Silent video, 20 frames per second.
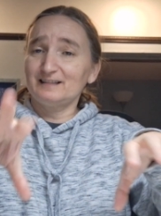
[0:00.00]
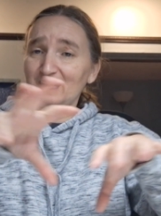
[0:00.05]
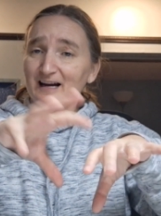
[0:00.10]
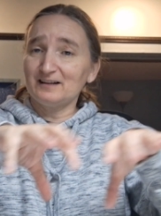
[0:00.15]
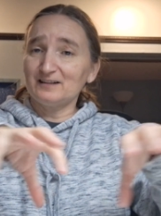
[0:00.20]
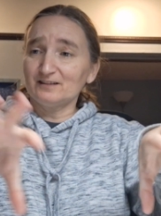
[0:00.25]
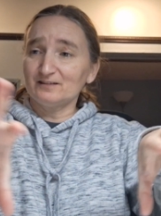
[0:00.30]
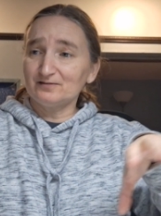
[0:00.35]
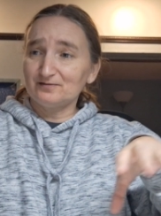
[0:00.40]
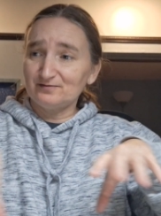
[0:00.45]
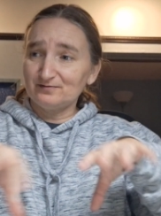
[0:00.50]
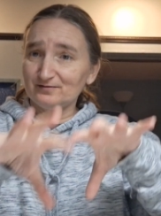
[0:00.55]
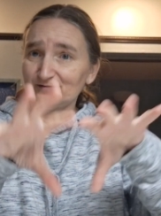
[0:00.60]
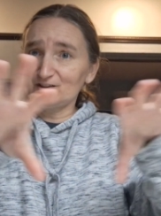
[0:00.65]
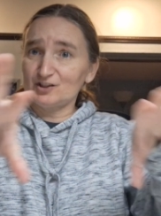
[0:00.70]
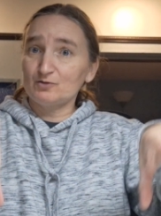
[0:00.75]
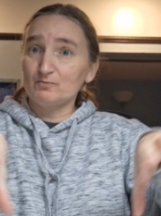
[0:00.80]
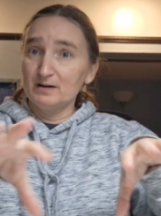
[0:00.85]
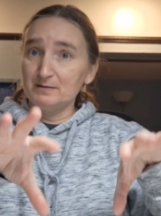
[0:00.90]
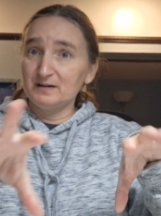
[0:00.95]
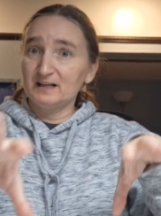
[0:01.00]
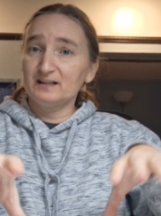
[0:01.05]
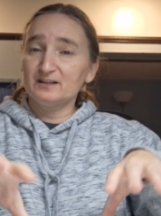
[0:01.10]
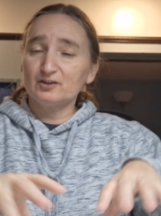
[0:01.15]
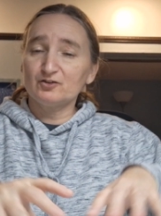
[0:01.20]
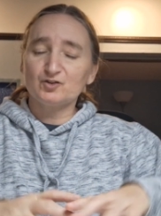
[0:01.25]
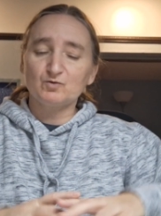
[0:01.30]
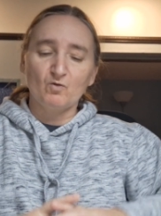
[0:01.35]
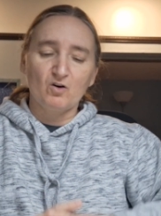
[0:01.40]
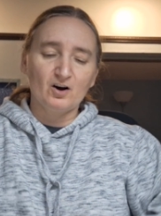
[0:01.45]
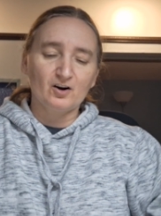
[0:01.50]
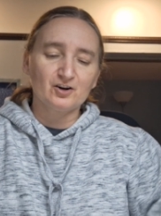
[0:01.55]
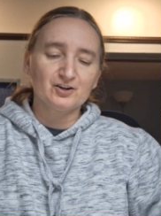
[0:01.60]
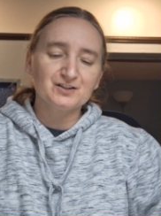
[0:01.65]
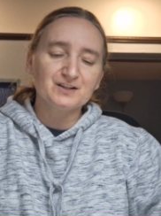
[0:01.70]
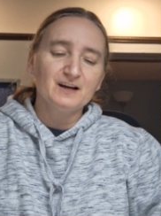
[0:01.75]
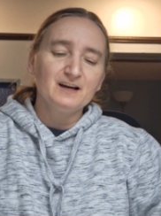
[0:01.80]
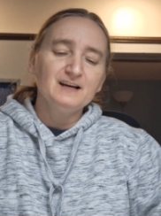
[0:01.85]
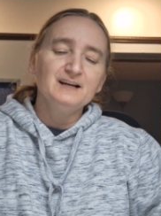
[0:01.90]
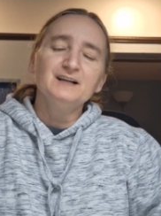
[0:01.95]
kind of swimming in those
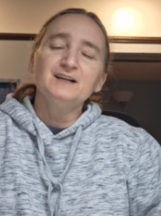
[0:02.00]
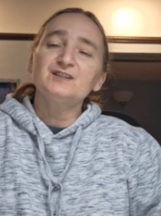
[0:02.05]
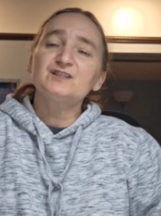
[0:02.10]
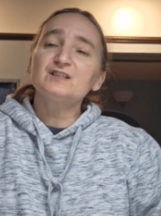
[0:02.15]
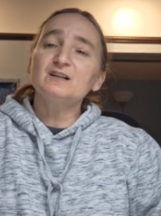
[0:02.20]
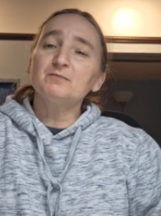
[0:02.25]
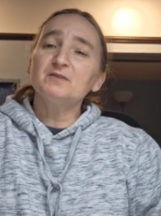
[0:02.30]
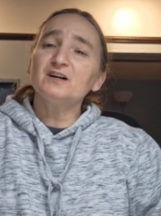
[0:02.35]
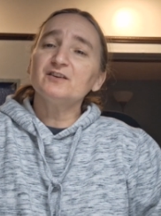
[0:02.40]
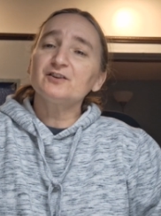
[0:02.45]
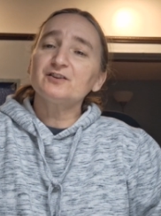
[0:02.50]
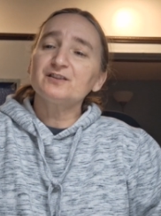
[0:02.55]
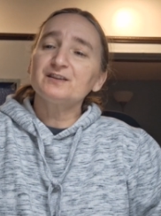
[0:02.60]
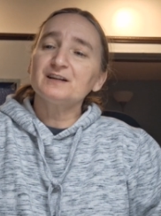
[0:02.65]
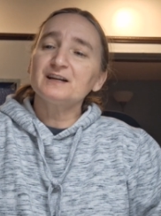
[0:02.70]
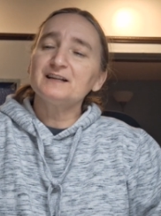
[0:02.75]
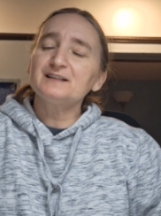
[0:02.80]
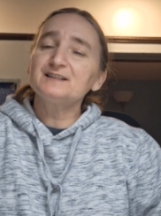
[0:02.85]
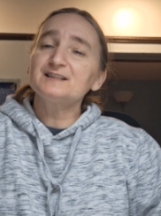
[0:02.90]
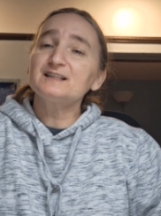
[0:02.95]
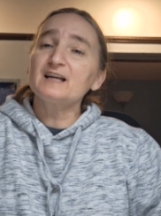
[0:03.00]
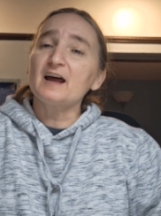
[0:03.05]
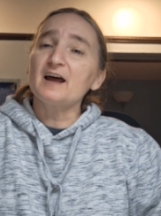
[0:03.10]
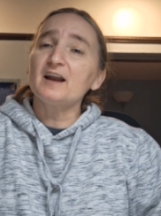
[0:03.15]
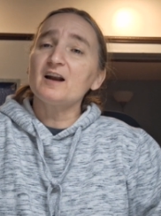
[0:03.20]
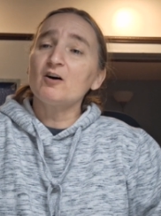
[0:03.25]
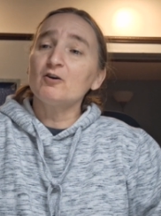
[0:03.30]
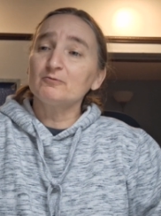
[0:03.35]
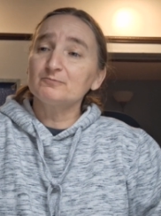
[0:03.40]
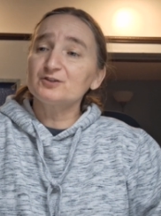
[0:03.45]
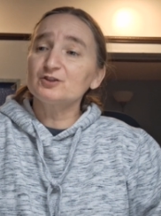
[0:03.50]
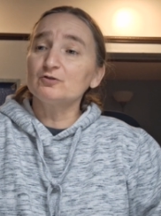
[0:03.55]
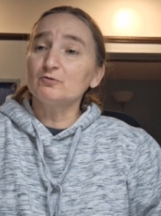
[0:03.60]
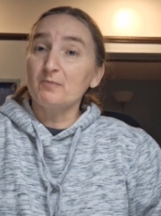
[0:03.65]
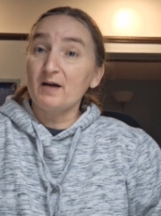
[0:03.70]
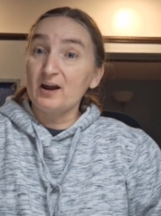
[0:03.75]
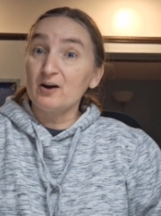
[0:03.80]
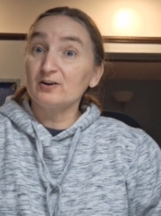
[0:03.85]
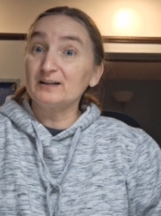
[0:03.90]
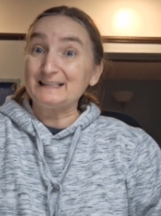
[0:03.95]
waters, some other things that
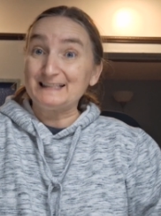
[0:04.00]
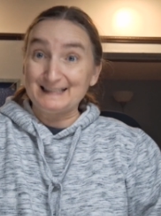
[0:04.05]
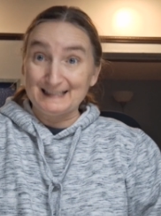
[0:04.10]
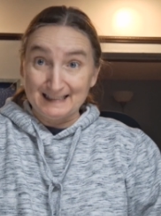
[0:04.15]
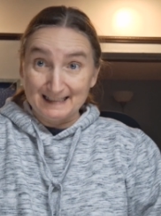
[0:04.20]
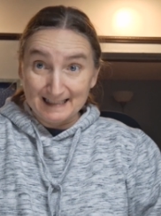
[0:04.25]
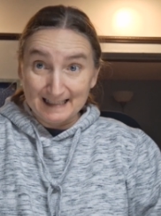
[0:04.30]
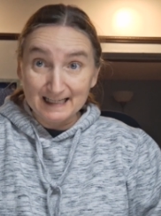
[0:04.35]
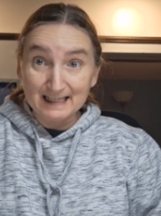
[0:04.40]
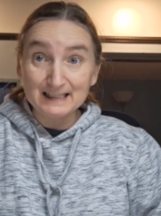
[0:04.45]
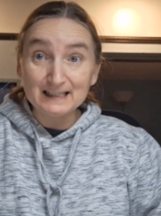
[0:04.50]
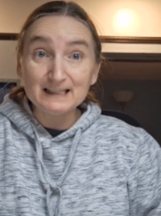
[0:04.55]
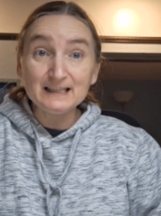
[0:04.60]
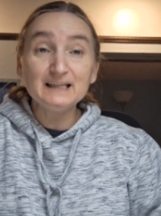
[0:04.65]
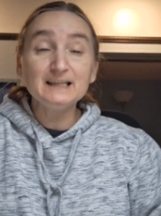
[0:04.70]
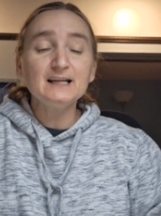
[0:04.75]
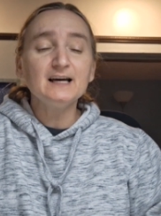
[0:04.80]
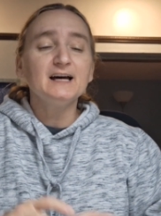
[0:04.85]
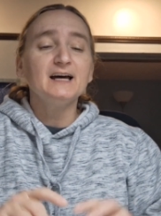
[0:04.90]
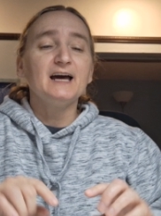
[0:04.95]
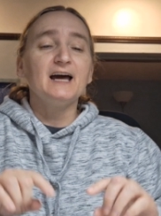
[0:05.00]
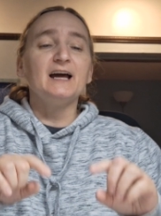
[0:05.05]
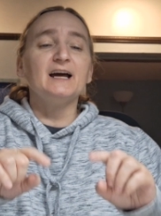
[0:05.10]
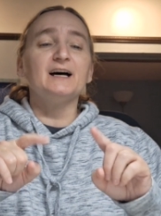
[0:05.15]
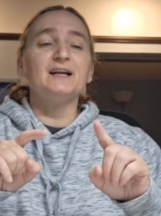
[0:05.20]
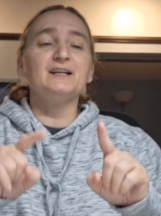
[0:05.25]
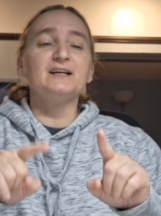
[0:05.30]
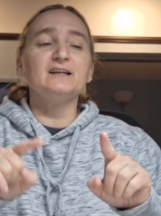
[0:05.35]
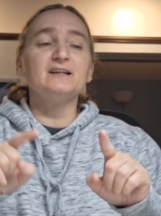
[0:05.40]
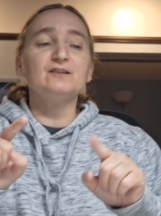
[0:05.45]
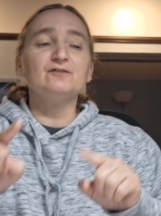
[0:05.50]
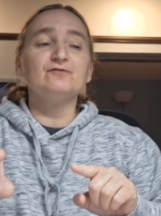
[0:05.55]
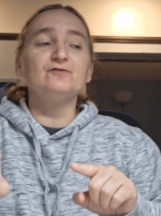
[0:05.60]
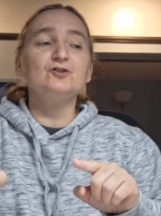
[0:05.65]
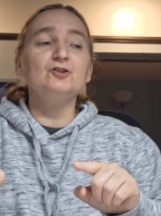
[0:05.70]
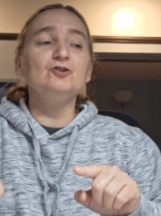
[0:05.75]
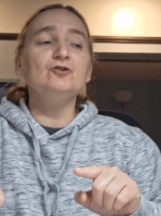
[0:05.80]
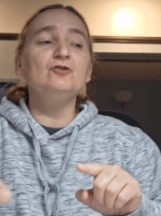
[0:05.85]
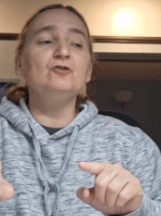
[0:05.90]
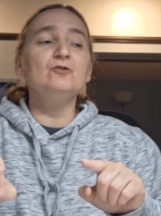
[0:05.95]
homeschool parents need. And if
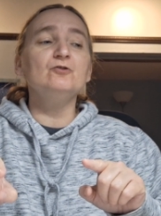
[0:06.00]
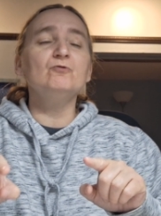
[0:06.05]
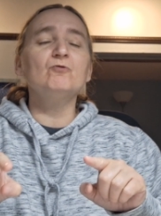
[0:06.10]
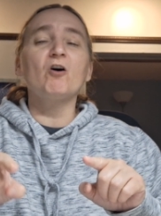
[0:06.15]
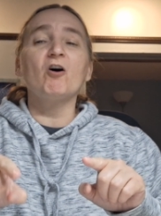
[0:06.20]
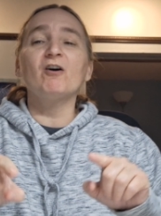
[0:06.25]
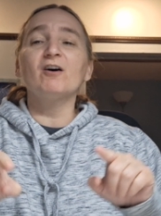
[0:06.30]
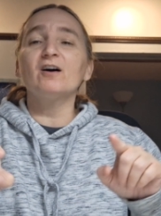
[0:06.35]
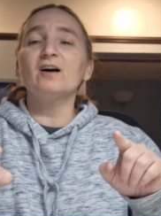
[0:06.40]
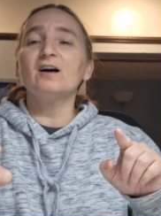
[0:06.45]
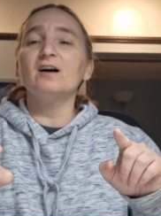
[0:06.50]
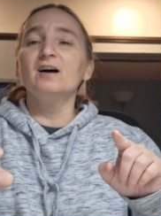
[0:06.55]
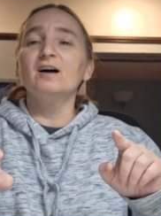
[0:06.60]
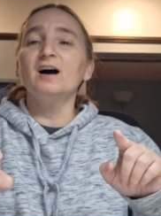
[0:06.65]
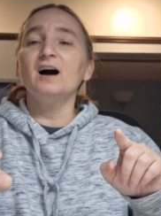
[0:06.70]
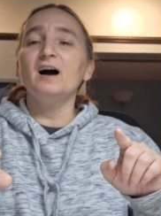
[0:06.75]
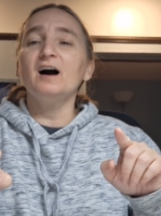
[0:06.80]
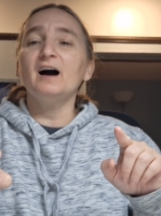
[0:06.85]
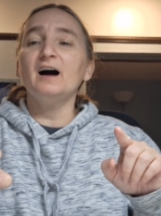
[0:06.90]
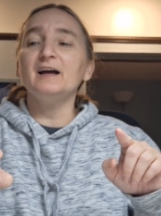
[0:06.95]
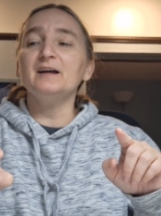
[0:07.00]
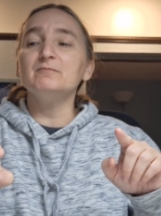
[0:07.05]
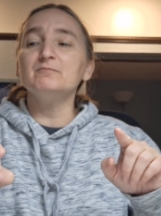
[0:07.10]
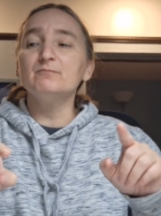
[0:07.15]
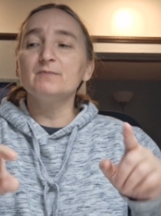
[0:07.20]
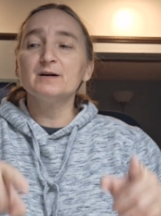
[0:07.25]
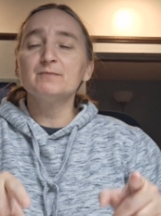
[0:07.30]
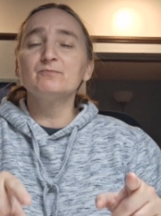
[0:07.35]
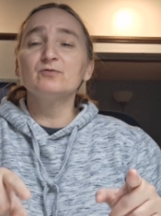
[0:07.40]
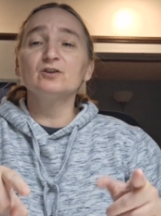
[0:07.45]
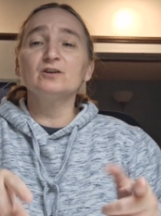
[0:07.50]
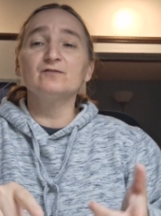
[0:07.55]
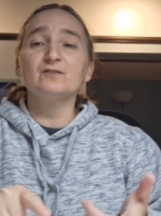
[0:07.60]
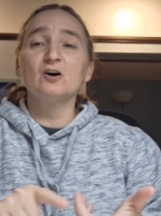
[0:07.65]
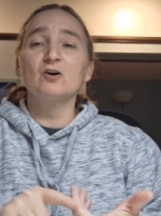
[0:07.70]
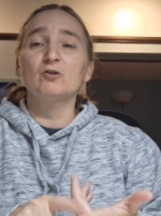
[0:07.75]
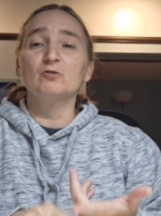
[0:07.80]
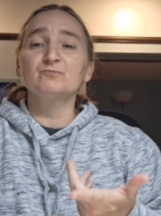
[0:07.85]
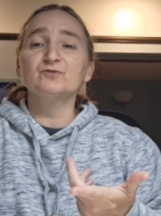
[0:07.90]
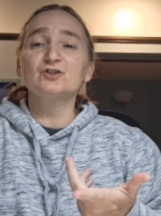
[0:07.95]
you are a member of a
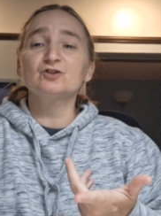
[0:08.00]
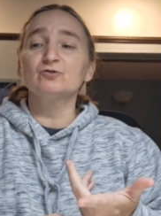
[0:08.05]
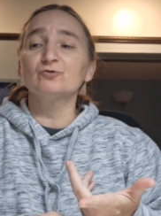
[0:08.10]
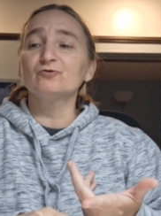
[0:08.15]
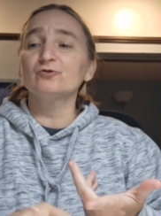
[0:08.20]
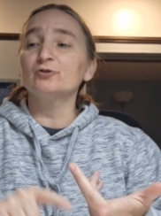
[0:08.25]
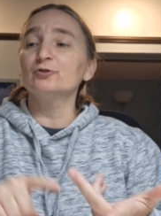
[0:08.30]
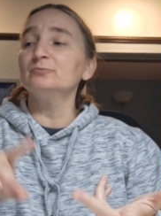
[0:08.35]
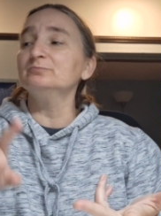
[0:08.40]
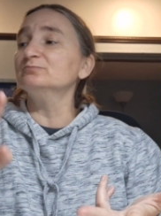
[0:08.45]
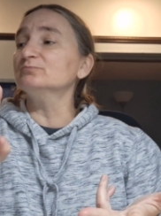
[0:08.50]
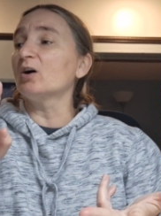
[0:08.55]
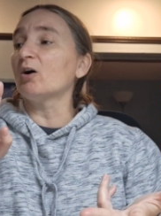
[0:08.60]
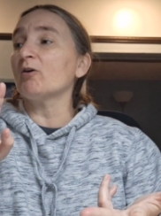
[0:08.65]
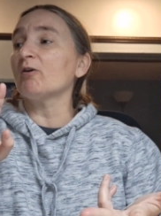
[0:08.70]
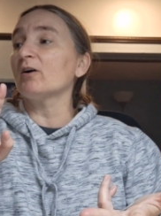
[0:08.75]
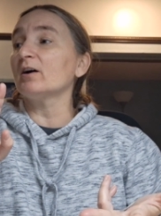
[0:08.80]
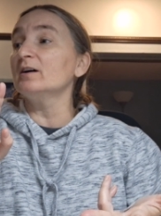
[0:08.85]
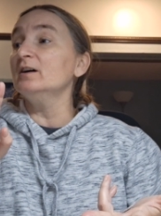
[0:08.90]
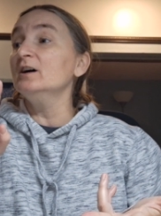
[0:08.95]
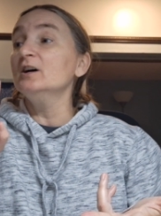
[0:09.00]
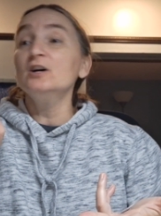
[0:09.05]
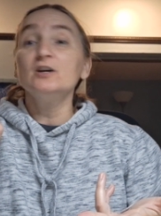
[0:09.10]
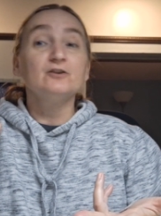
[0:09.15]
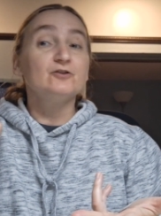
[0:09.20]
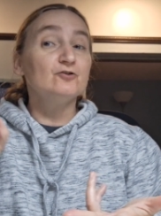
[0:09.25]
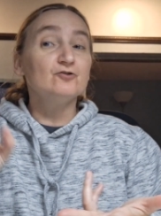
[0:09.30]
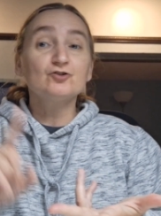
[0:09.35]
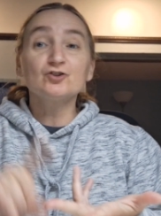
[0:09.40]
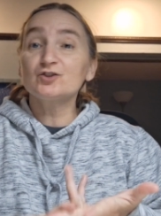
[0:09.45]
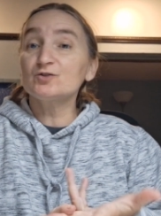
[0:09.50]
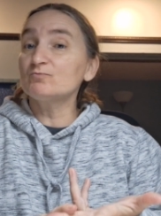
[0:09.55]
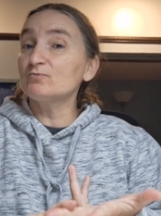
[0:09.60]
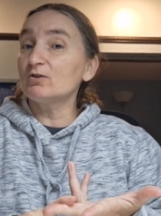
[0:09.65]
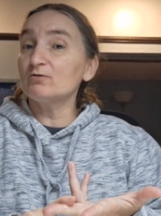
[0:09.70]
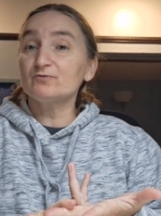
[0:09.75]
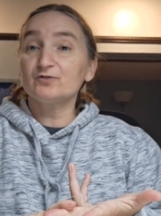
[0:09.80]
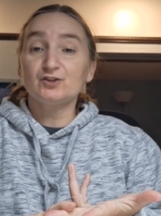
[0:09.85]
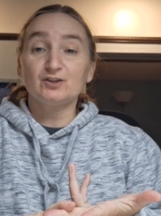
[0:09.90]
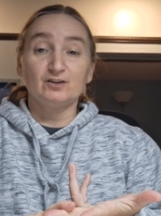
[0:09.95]
homeschool group or you just
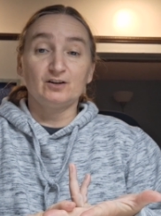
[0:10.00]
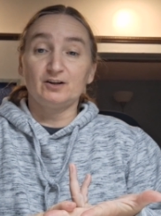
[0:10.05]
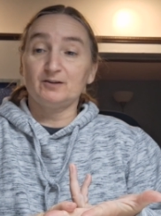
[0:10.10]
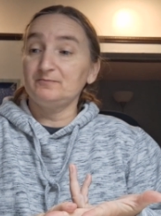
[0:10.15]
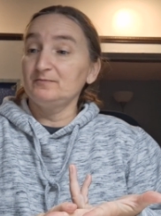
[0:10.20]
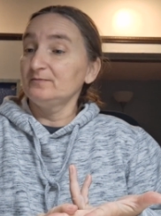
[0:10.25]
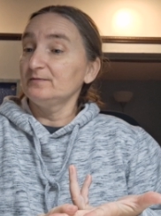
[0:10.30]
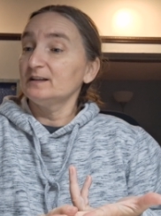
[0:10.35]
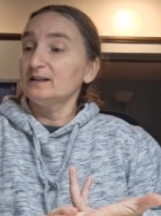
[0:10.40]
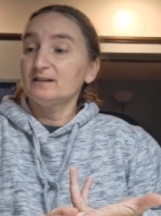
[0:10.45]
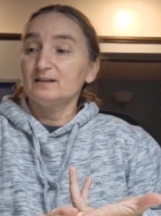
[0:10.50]
want to,